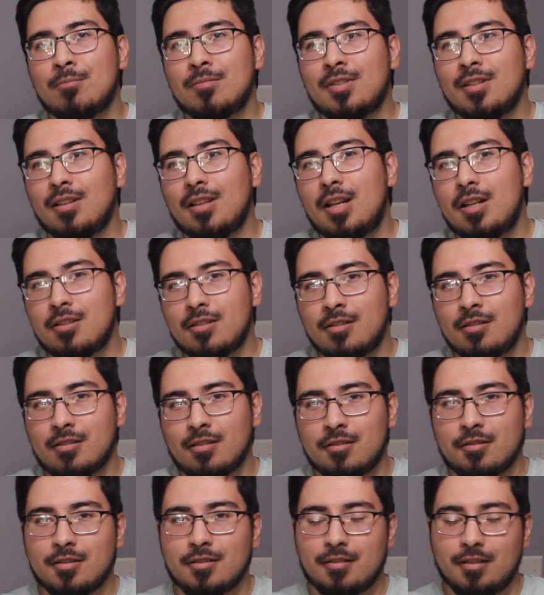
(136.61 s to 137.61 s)
to Legends
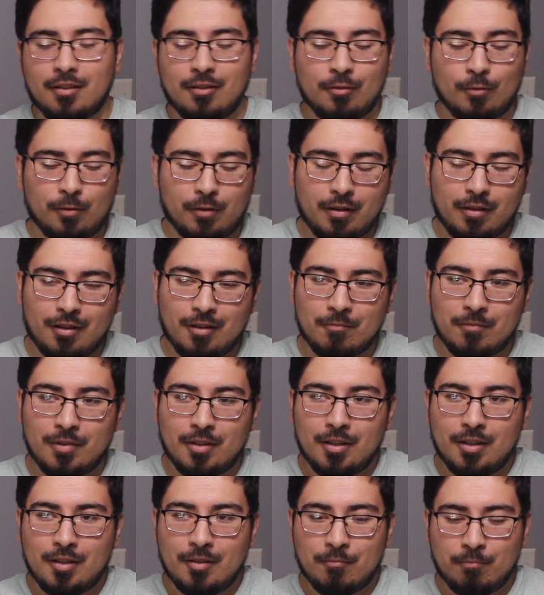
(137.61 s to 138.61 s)
and just ignore them.
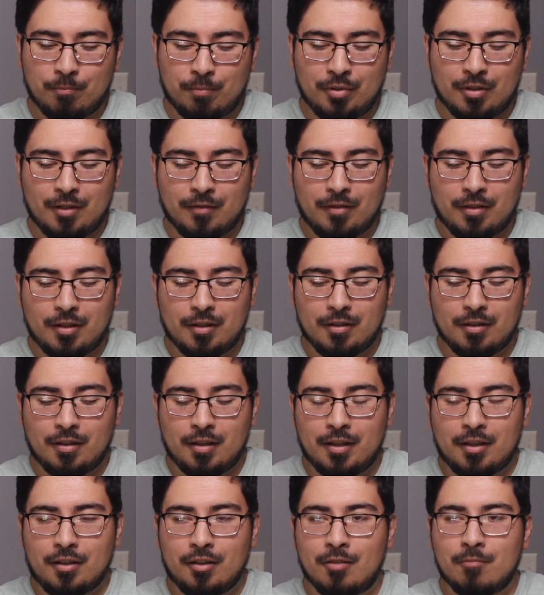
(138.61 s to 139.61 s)
But if they're
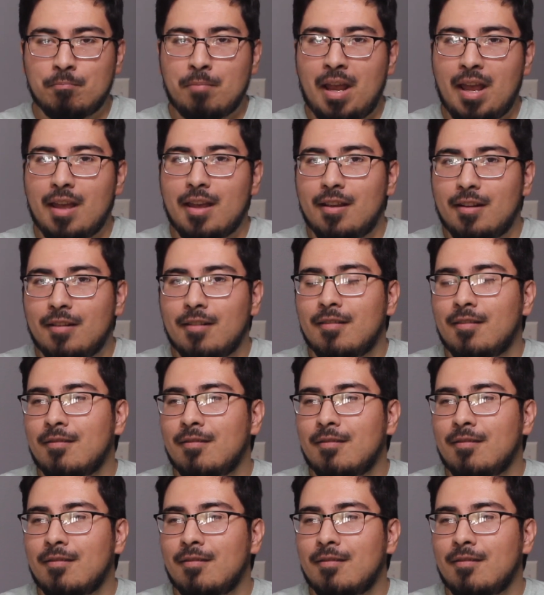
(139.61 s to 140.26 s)
like your pet,